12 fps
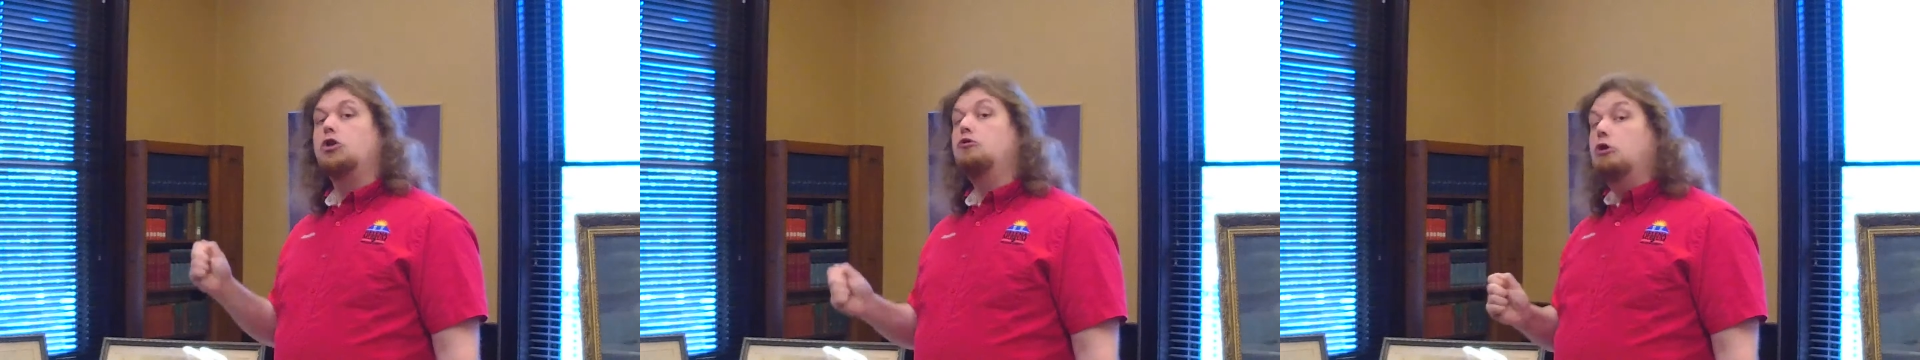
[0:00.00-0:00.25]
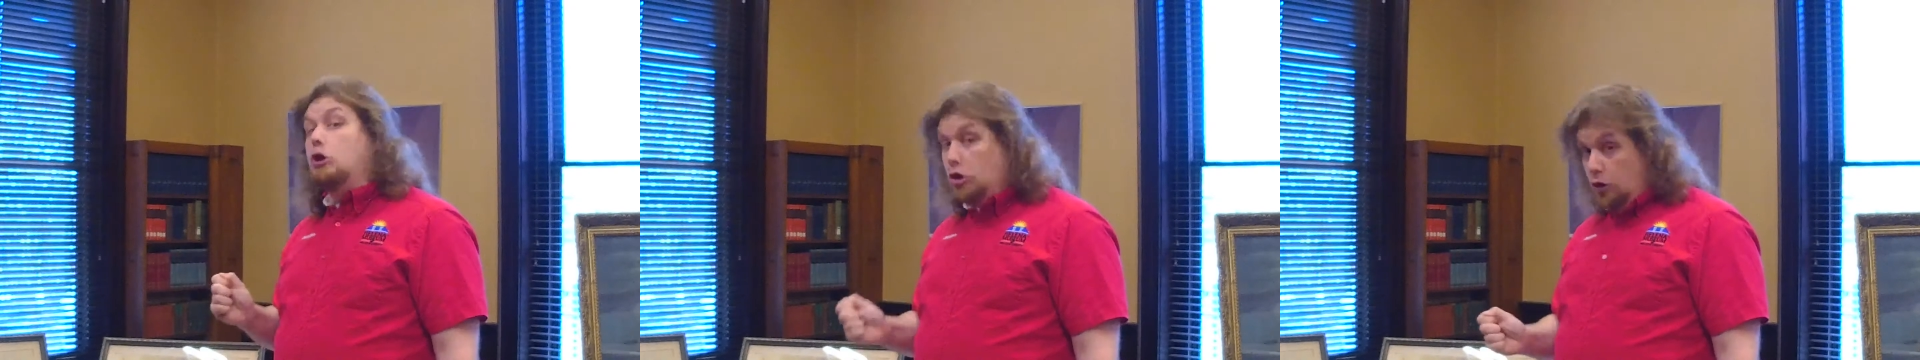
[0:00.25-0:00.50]
you
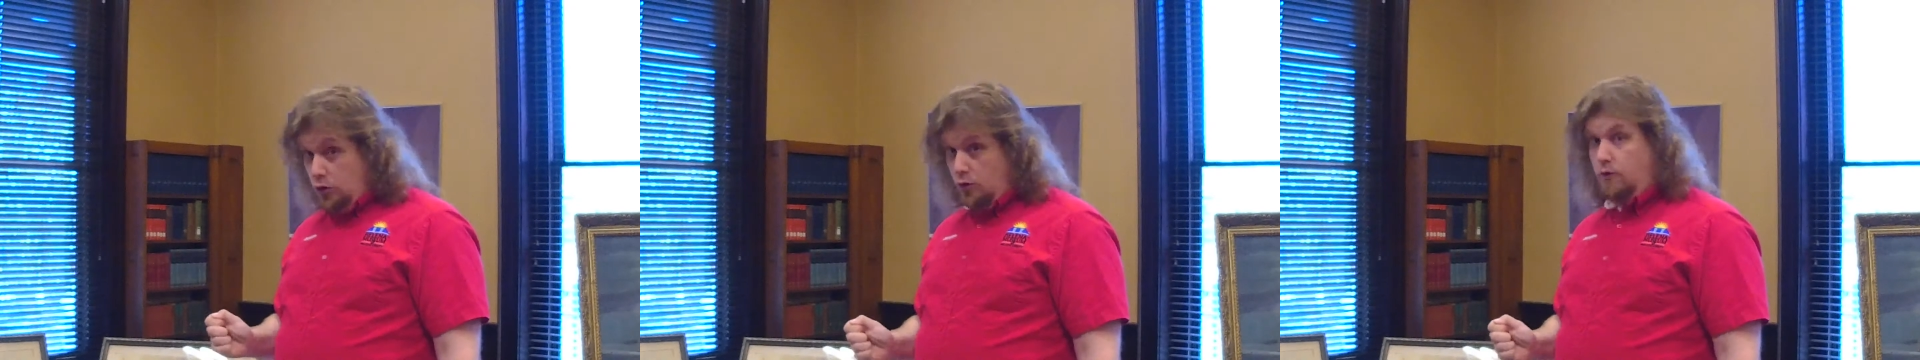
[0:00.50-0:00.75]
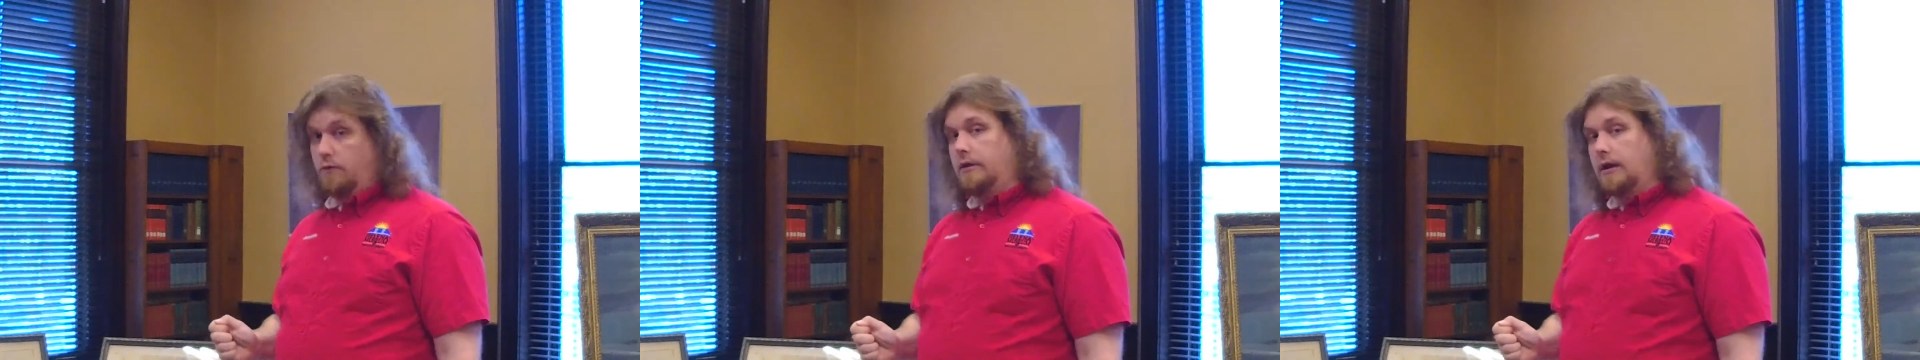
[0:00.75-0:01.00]

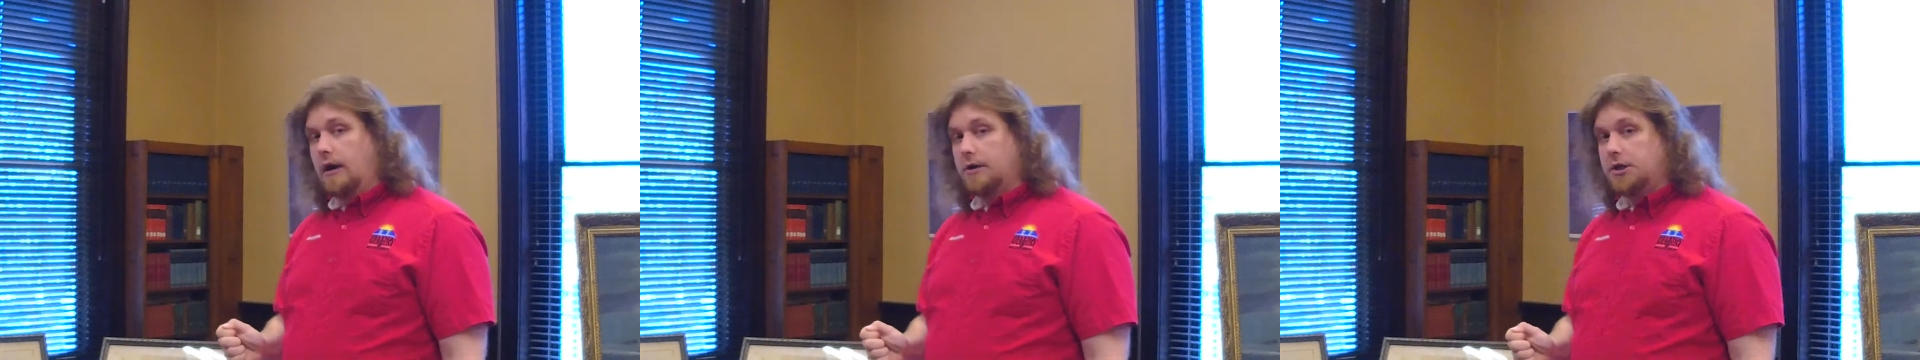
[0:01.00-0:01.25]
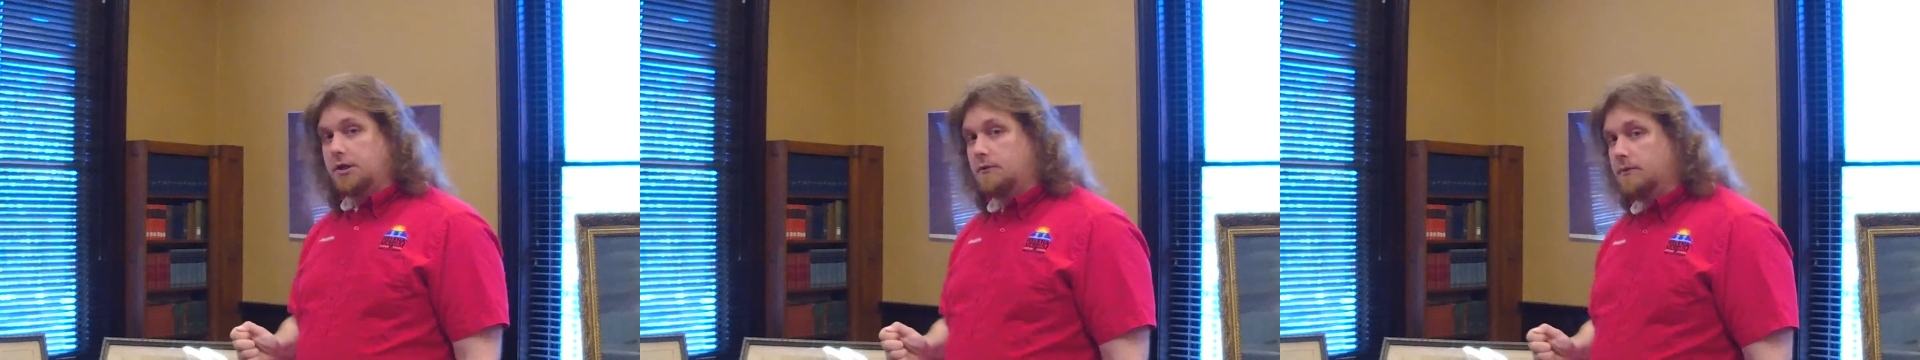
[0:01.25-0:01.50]
knew the
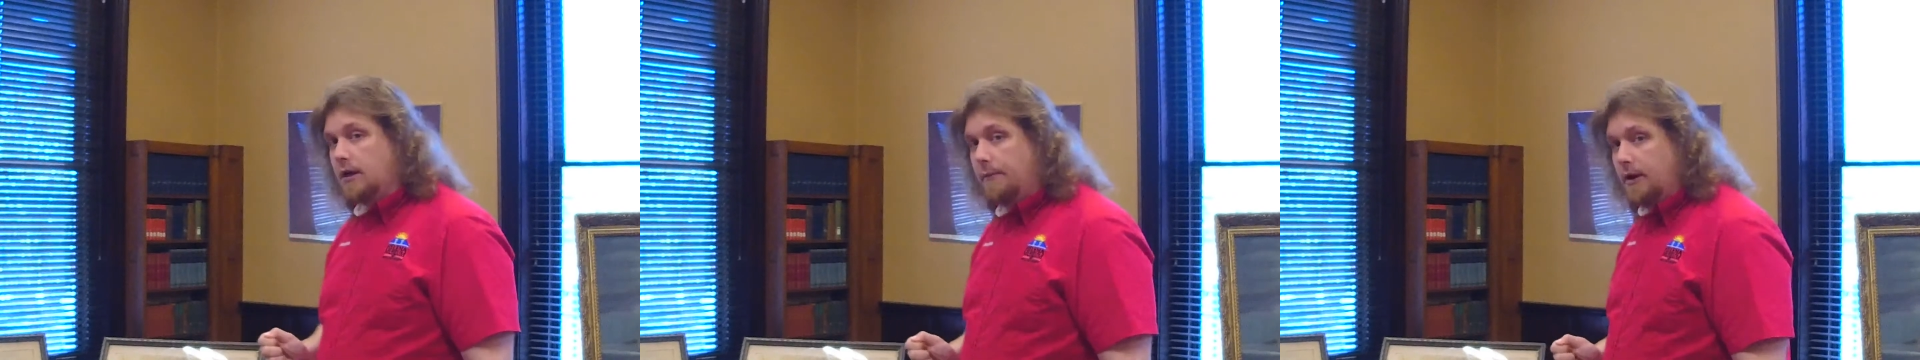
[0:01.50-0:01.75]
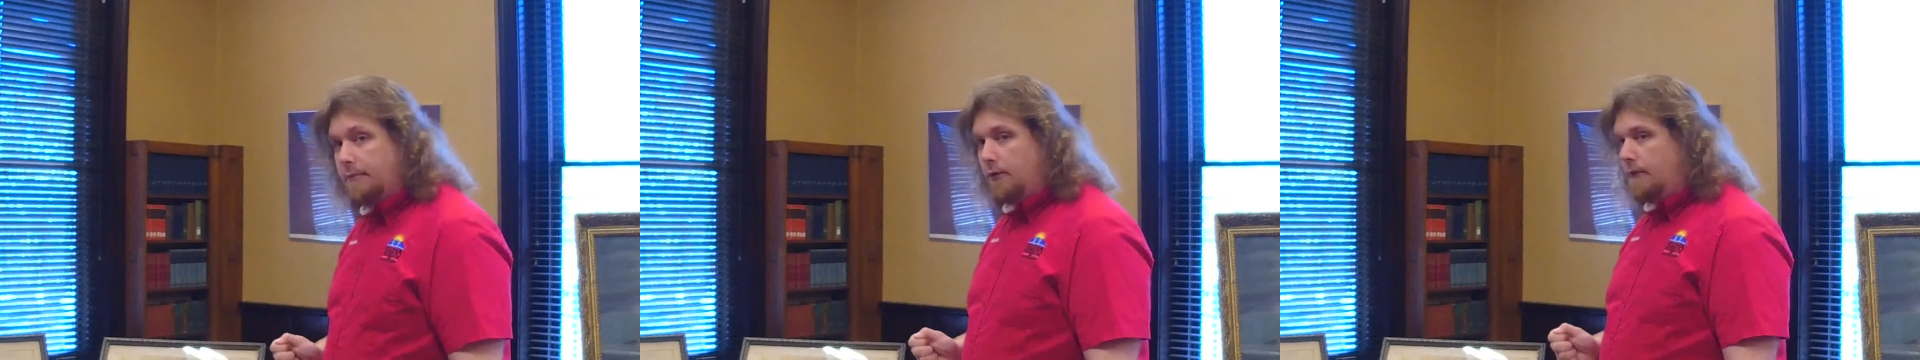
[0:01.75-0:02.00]
Natchez was
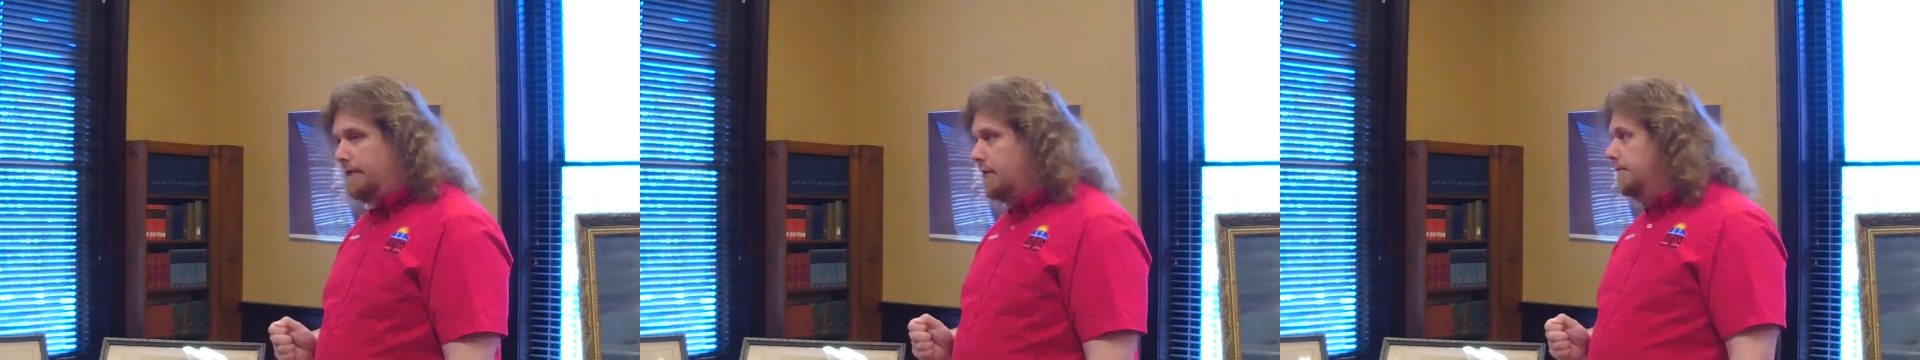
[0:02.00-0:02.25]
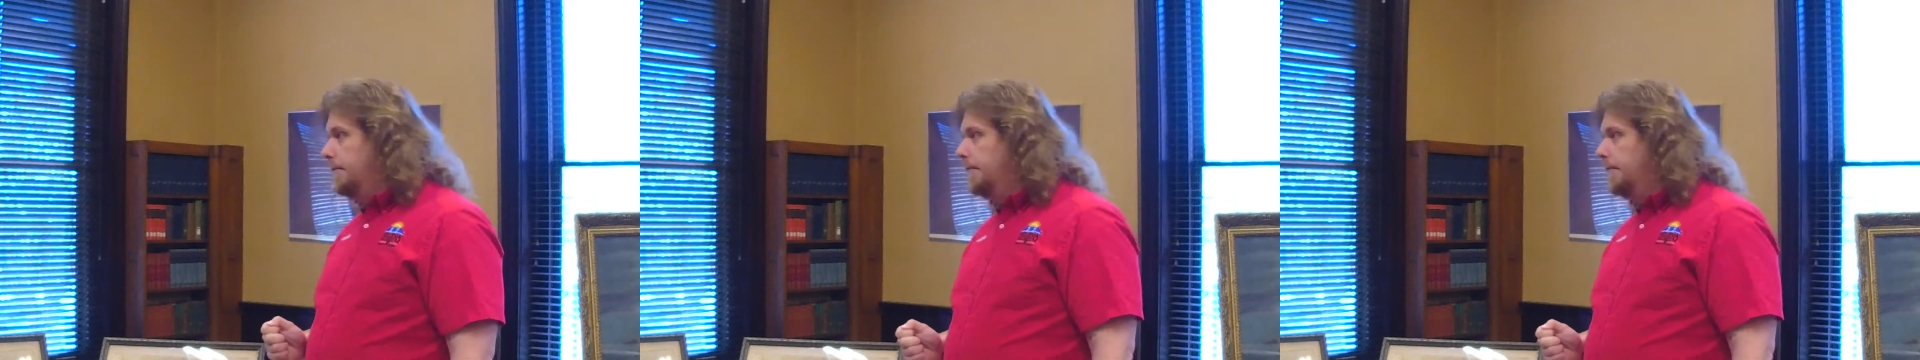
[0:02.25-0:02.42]
coming up the river.